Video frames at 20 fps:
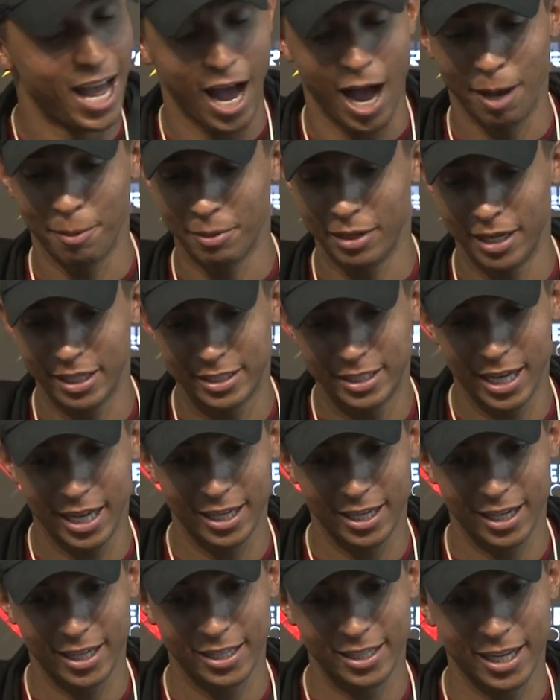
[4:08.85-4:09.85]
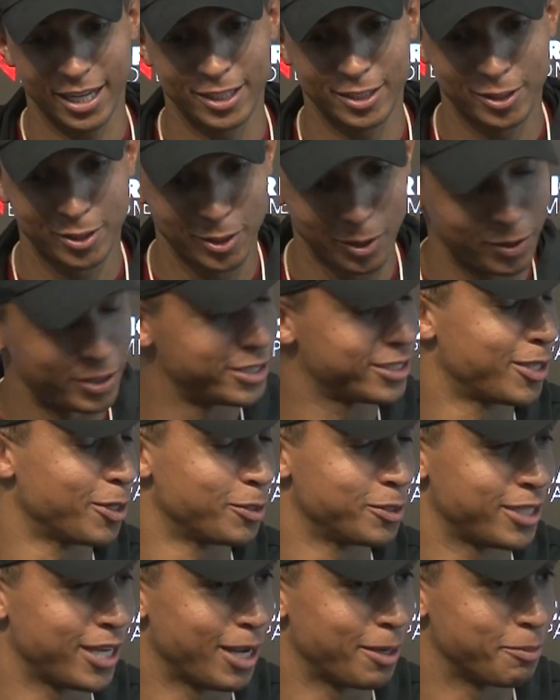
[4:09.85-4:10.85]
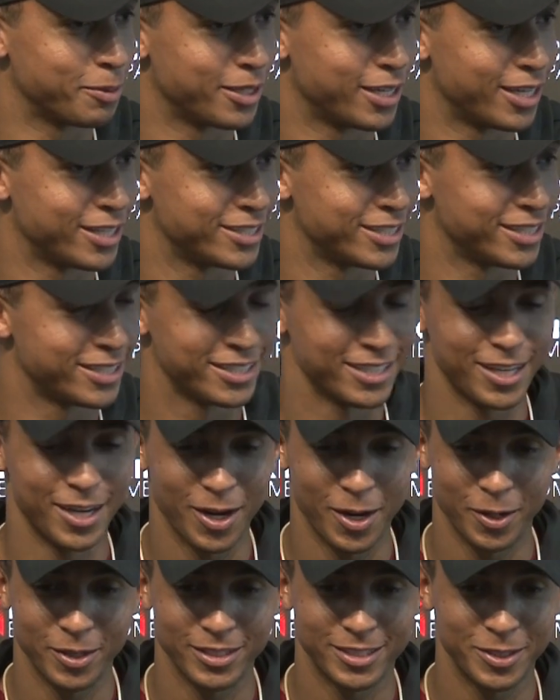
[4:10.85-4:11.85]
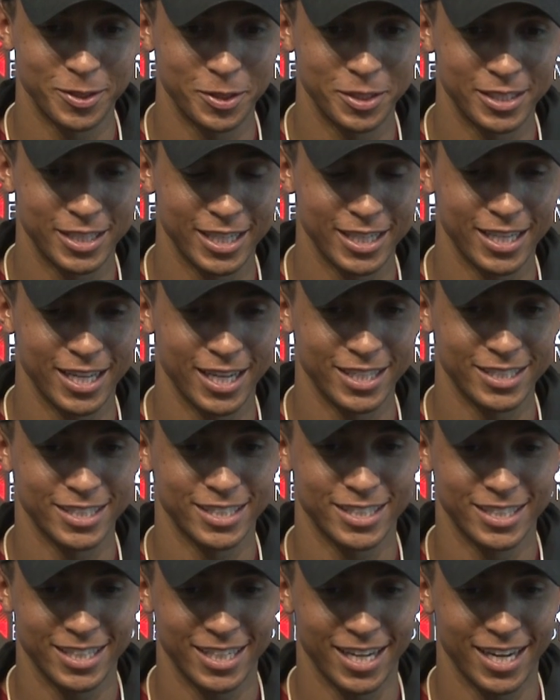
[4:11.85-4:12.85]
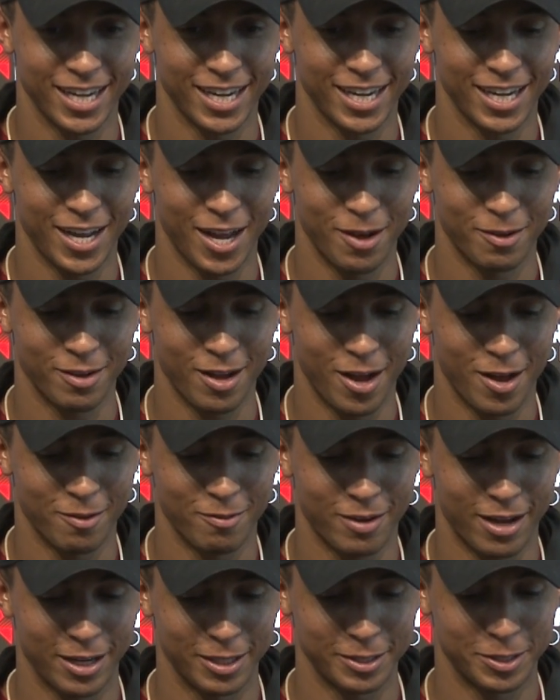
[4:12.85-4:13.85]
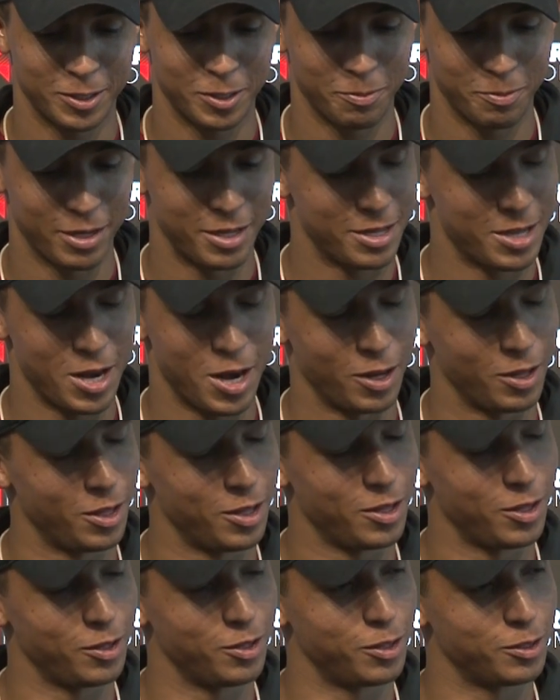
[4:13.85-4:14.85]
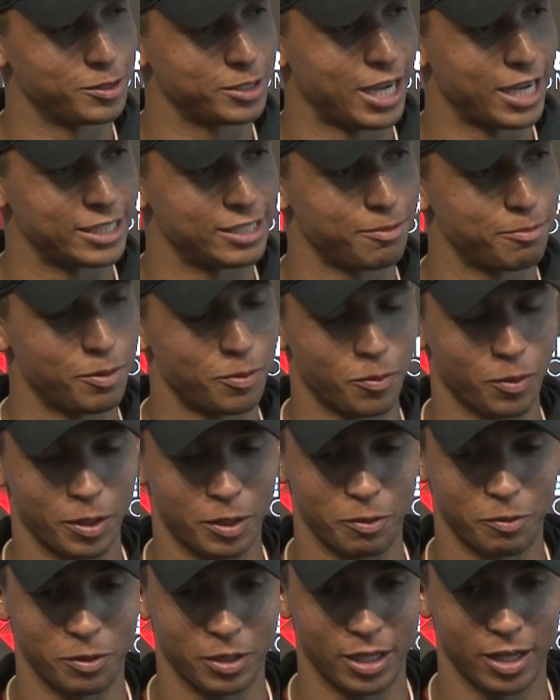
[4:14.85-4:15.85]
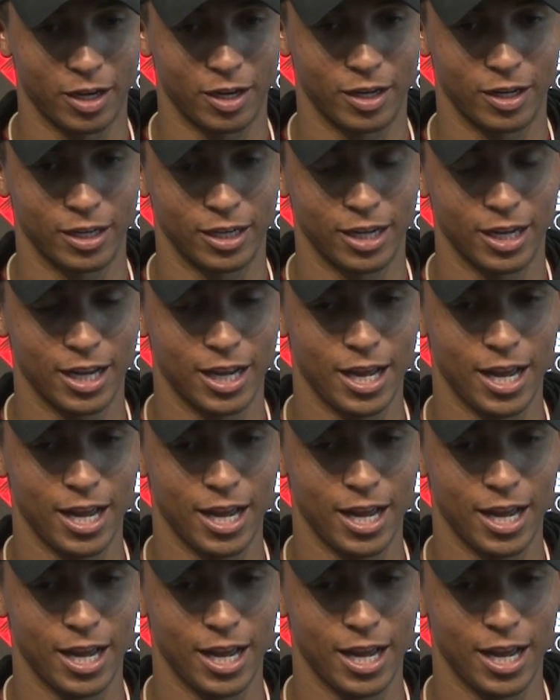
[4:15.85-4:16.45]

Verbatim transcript: I'm gonna take it as soon as Coach Campbell does it. You know, as soon as he does it, uh, I'll, I'll, follow suit. But you know, th those guys have been working really hard.